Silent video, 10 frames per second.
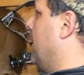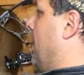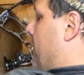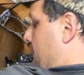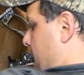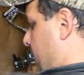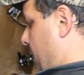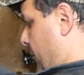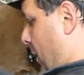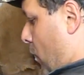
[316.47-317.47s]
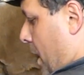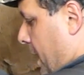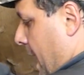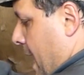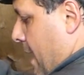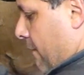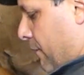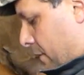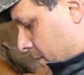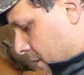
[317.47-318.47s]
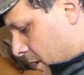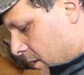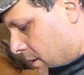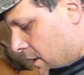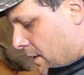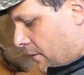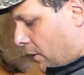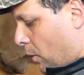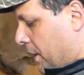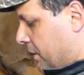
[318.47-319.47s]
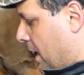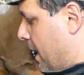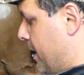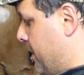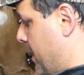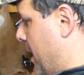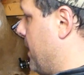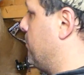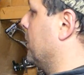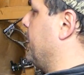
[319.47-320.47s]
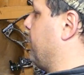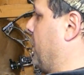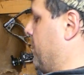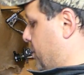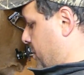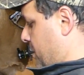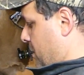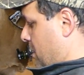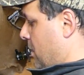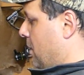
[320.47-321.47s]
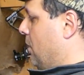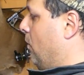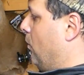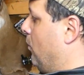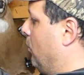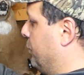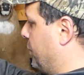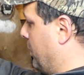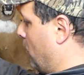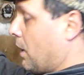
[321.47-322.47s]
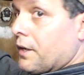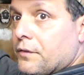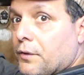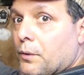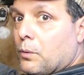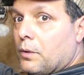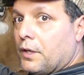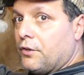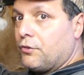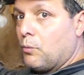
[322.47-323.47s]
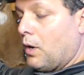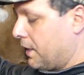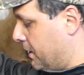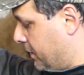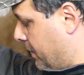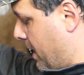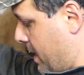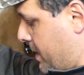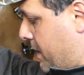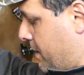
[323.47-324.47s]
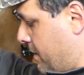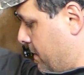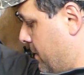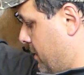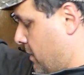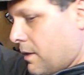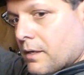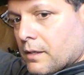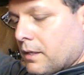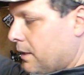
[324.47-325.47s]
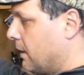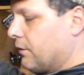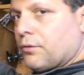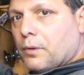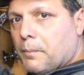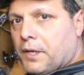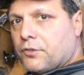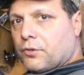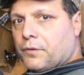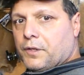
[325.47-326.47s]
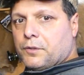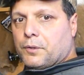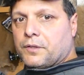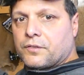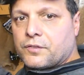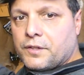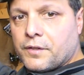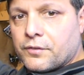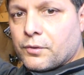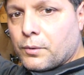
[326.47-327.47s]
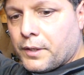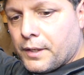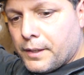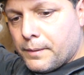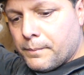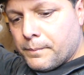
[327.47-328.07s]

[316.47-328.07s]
And then if I want to tie a Blake's hitch, what you're going to want to do is you want to take, I just want to make sure that you can see this okay.